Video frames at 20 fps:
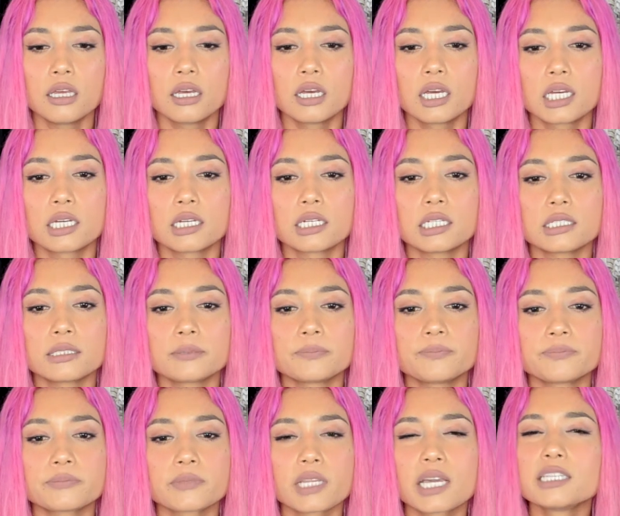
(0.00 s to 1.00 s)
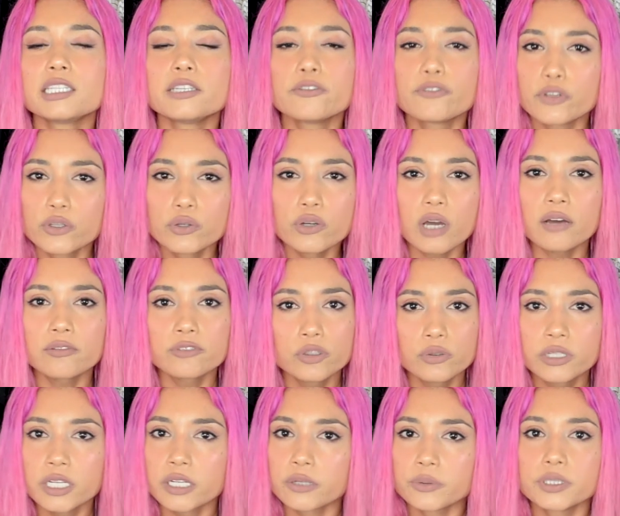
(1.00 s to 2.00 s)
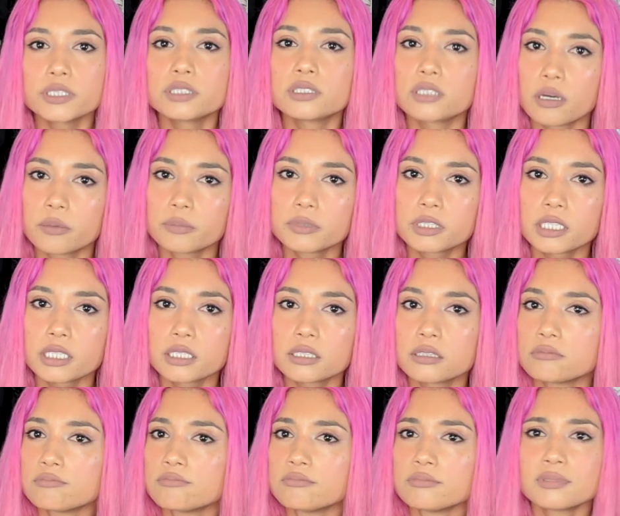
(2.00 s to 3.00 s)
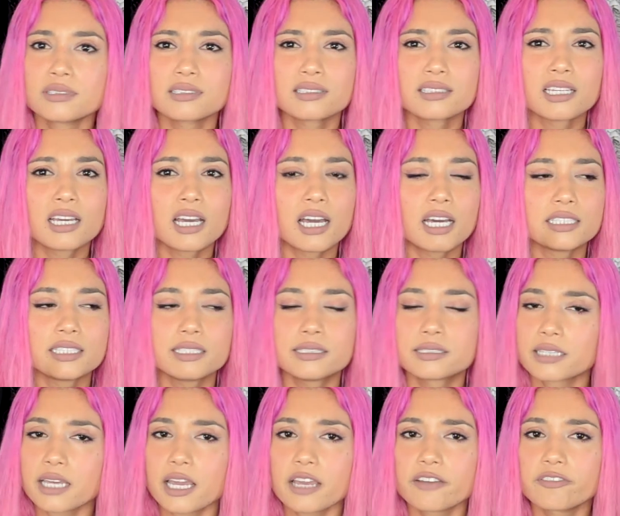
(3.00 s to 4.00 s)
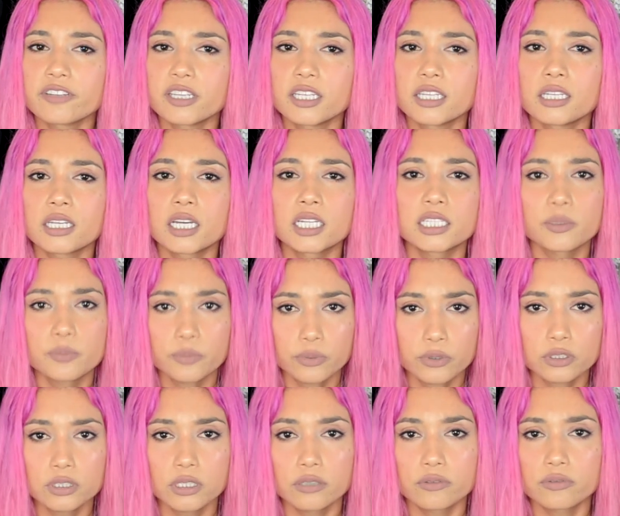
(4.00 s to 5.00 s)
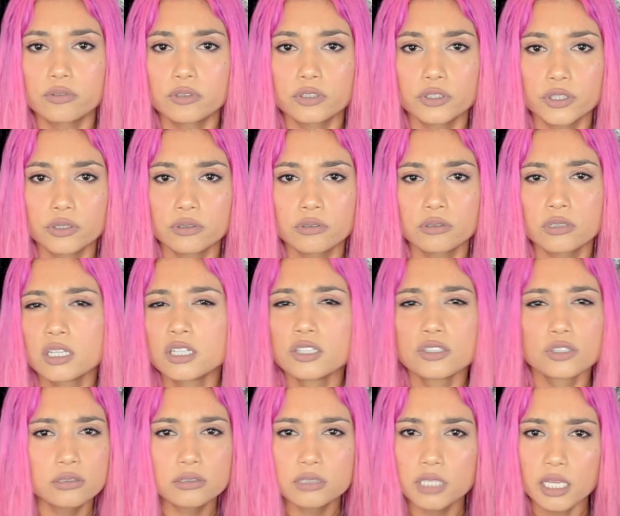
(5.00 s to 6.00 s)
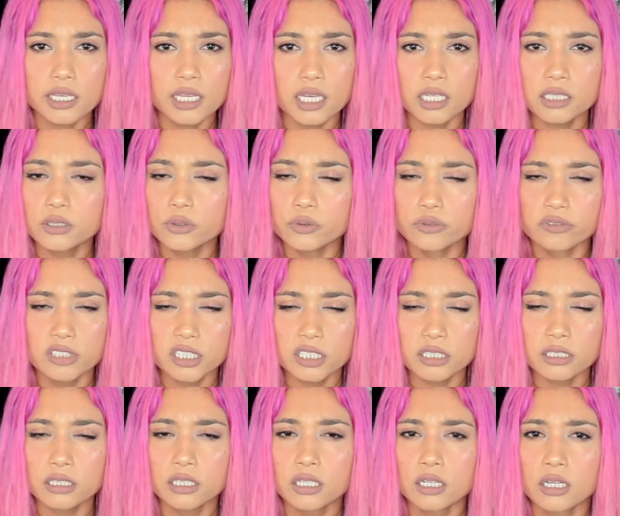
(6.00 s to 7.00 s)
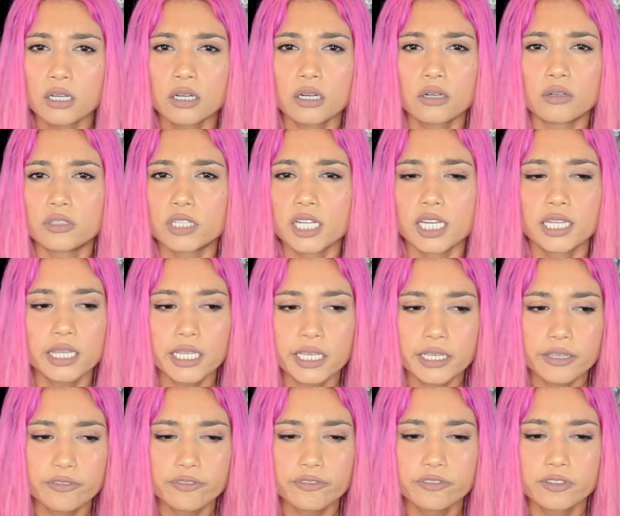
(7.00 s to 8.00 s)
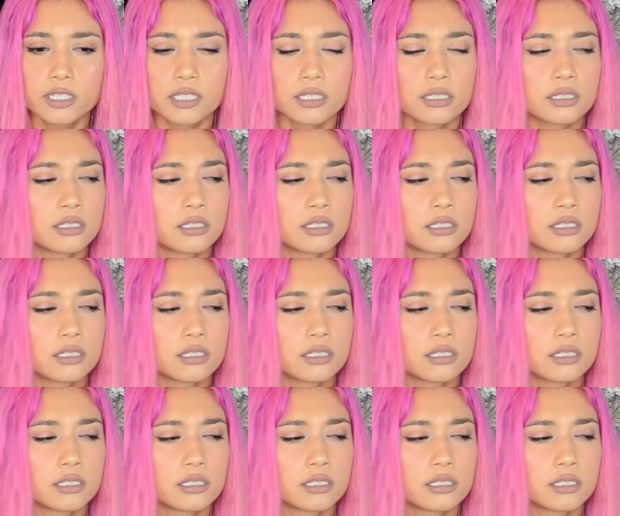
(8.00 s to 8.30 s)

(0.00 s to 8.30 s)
And if you have to carry something and it's heavy and important for you, just take an Uber or a Lyft.